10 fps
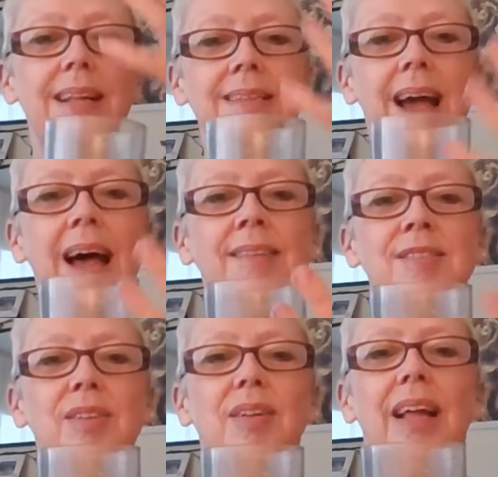to
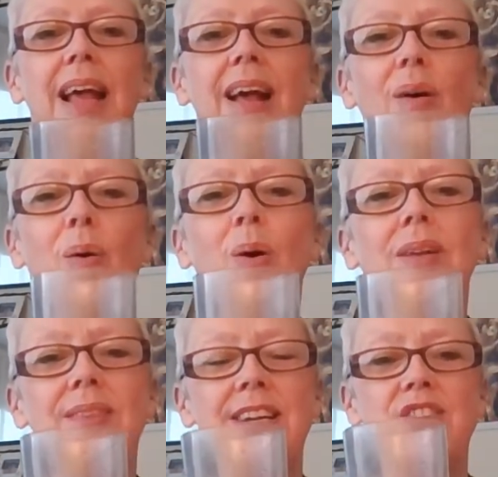handle all
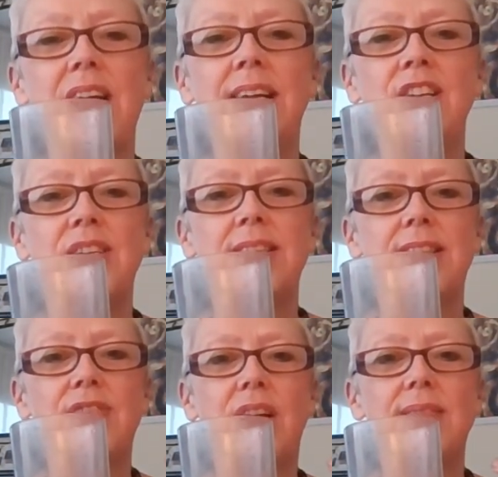of life's challenges
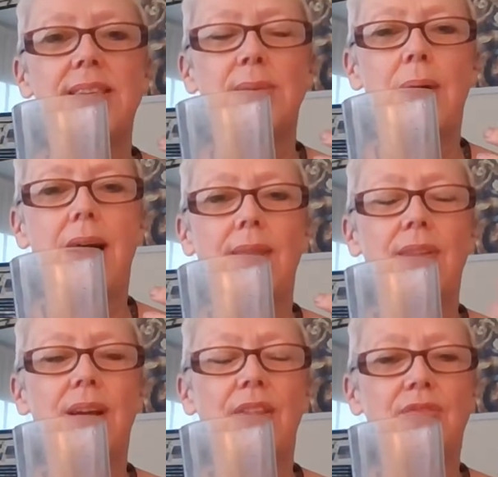that
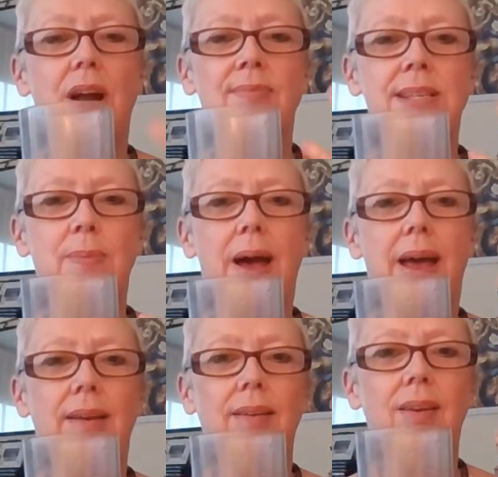are thrown this
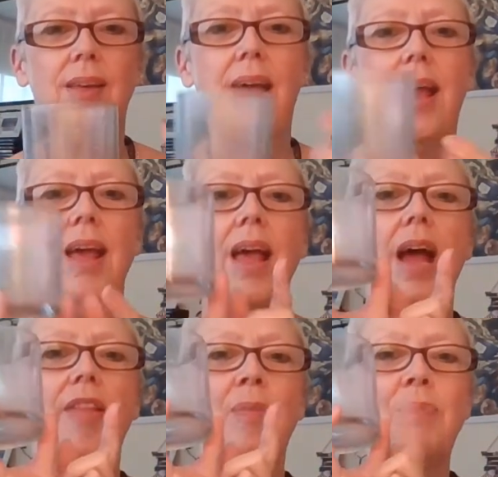way. Okay,
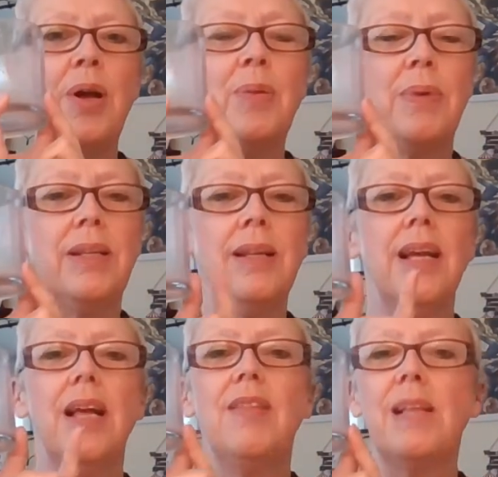at the moment,
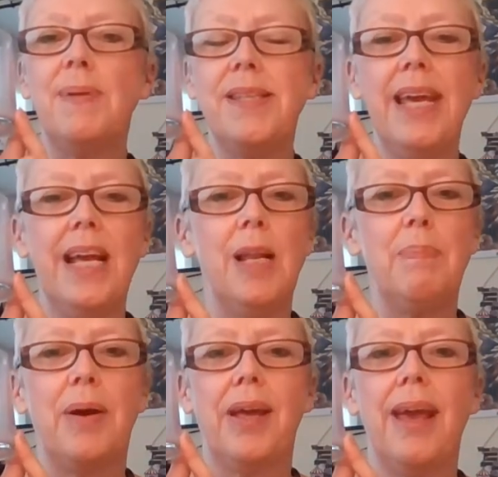this particular
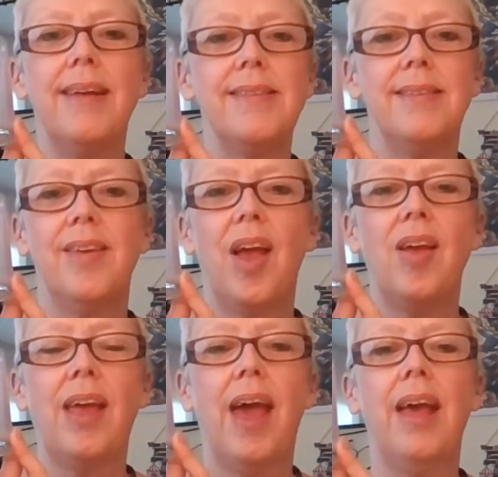bucket,
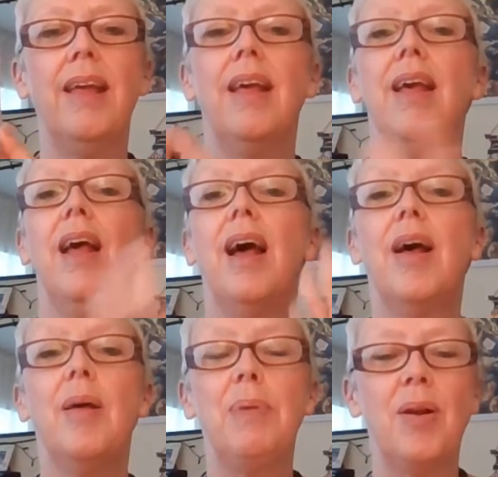okay,
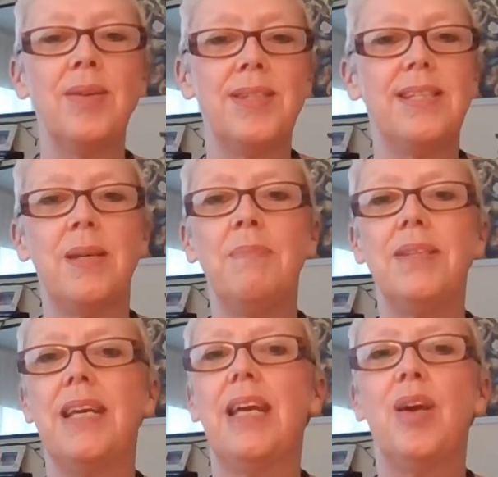belongs to
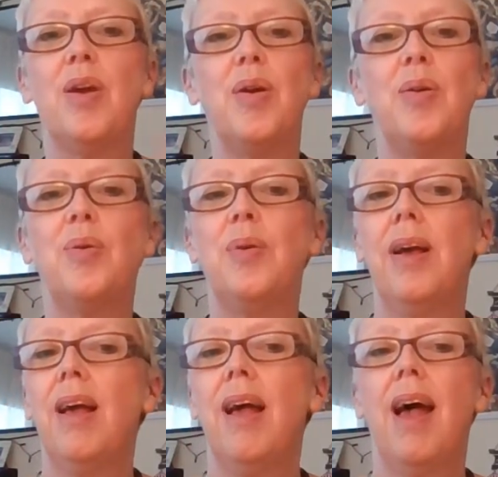somebody who
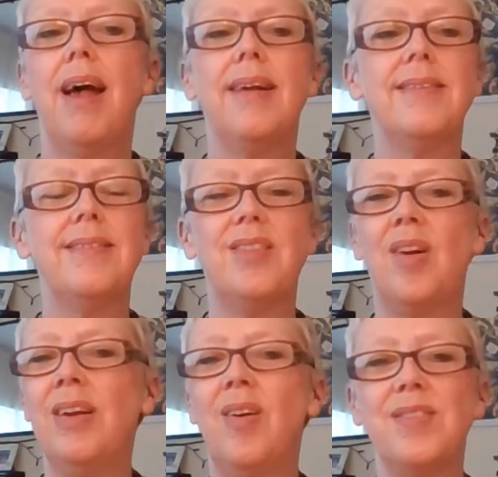has
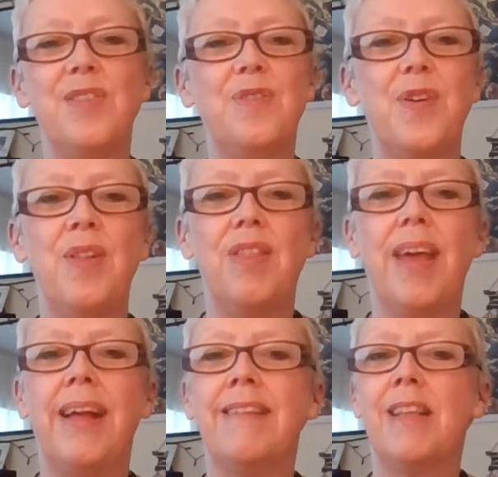done lots of fun
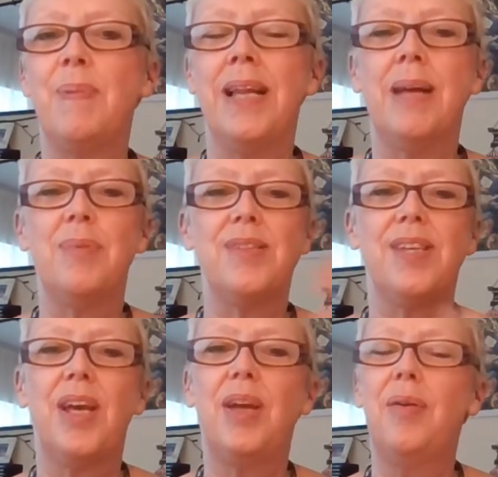things, has been able
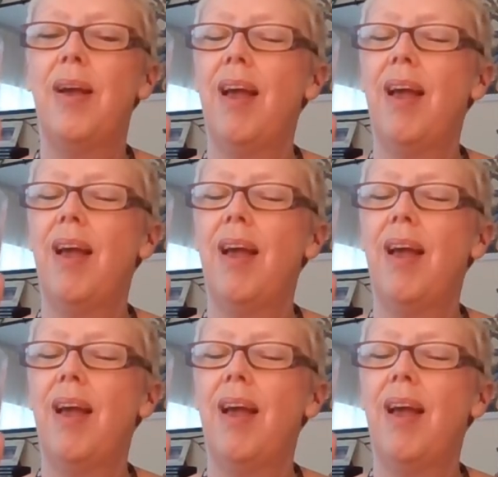to